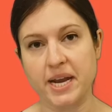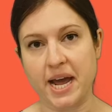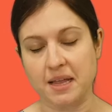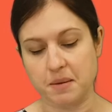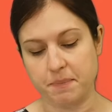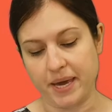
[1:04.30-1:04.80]
in
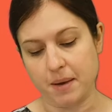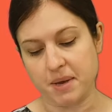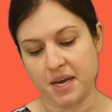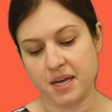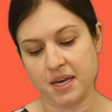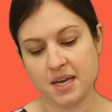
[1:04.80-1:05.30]

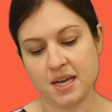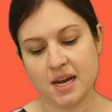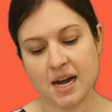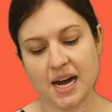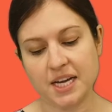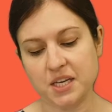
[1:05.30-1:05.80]
Alabama,
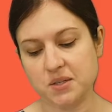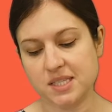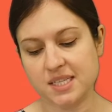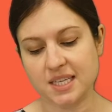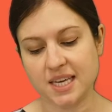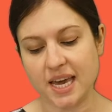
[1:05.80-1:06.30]
I used
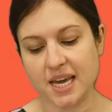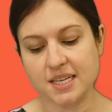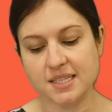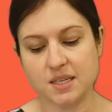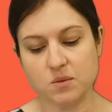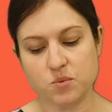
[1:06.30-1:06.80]
to
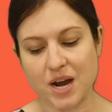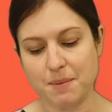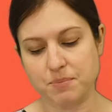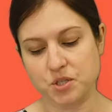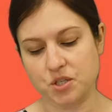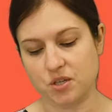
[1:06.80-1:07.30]
gaze
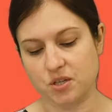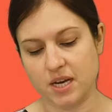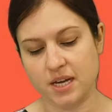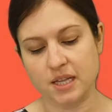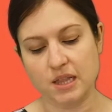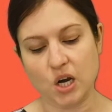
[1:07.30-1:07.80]
enraptured
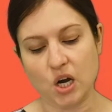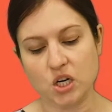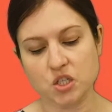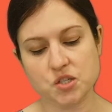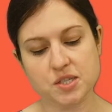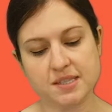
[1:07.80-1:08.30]
at a
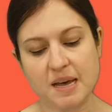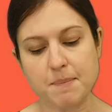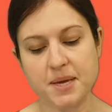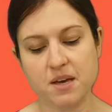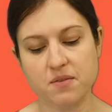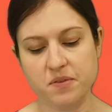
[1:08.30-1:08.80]
large
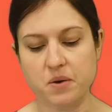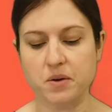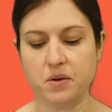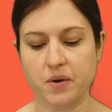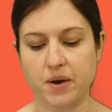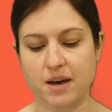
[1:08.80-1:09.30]
sepia
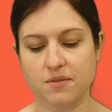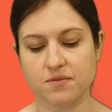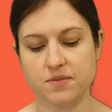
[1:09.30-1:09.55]
photograph